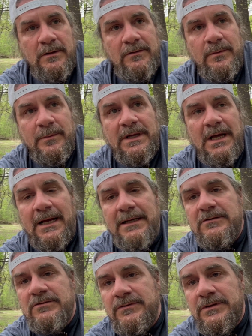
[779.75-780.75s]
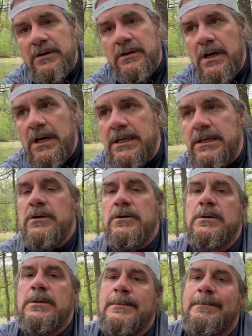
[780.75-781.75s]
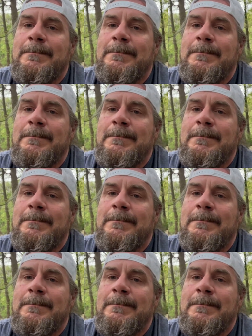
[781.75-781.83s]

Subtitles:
from the kindness of another hiker,